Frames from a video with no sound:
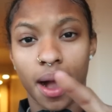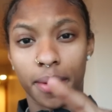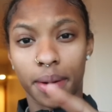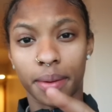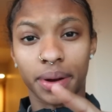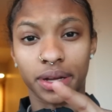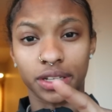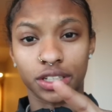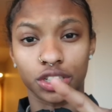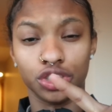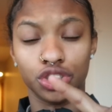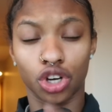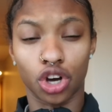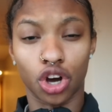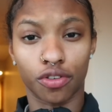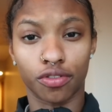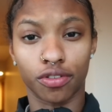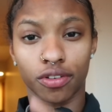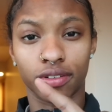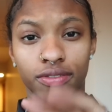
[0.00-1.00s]
I'm about to
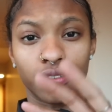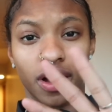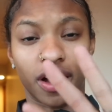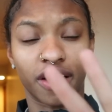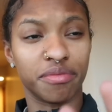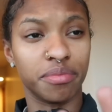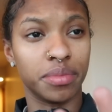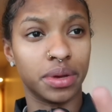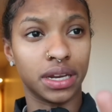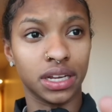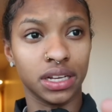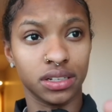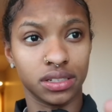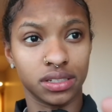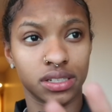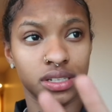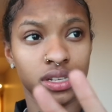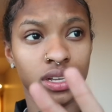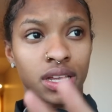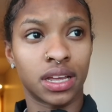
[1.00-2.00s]
jog for 5
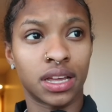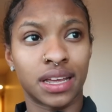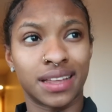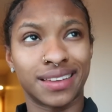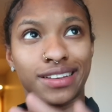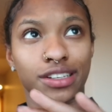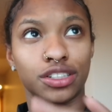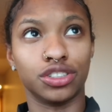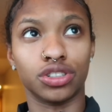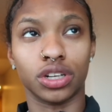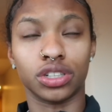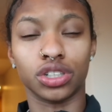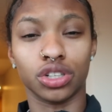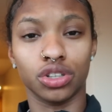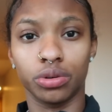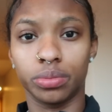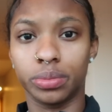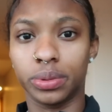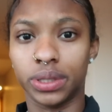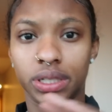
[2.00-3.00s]
minutes to stretch a
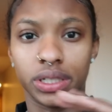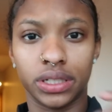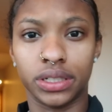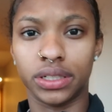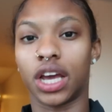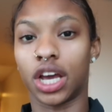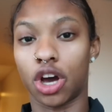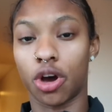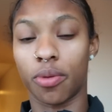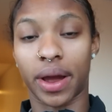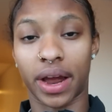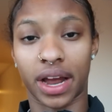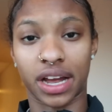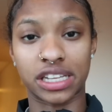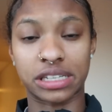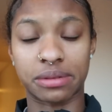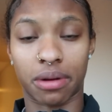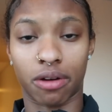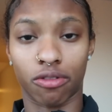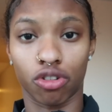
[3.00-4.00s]
little bit, then go back
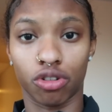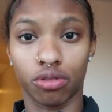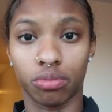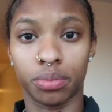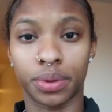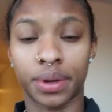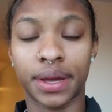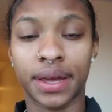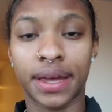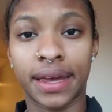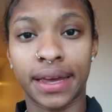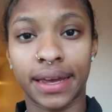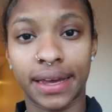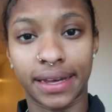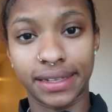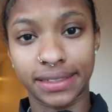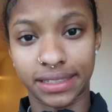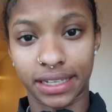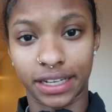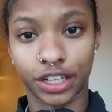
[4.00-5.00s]
into my room
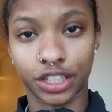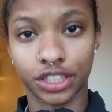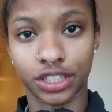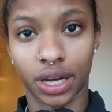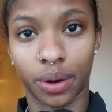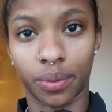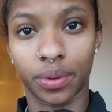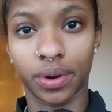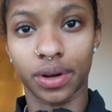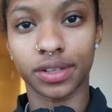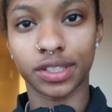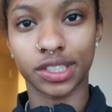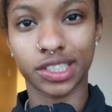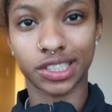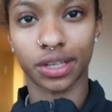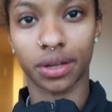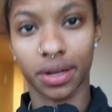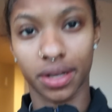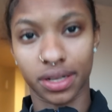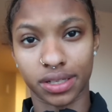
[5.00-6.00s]
and take a shower.
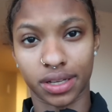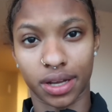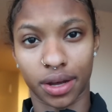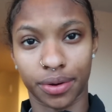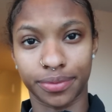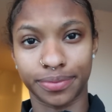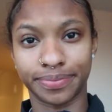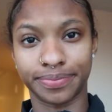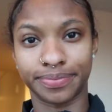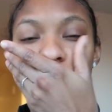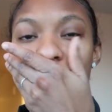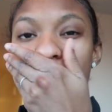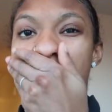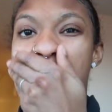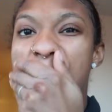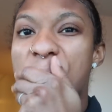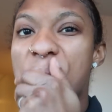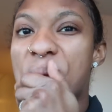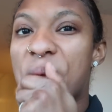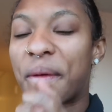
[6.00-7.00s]
So let's go.
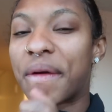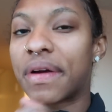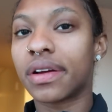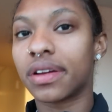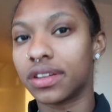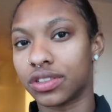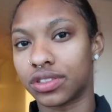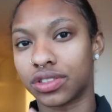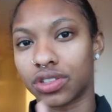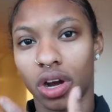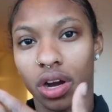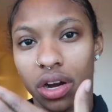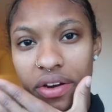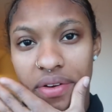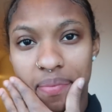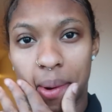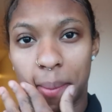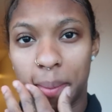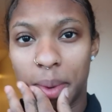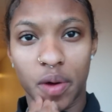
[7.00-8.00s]
Sorry
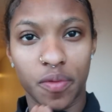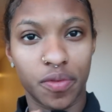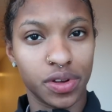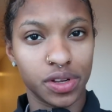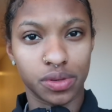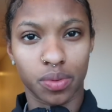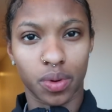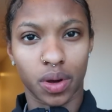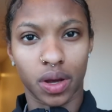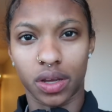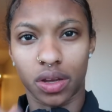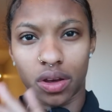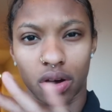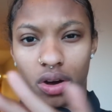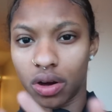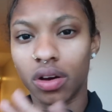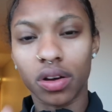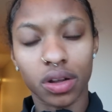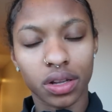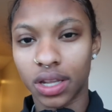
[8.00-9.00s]
if my mouth is wet,
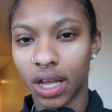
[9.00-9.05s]
y'all.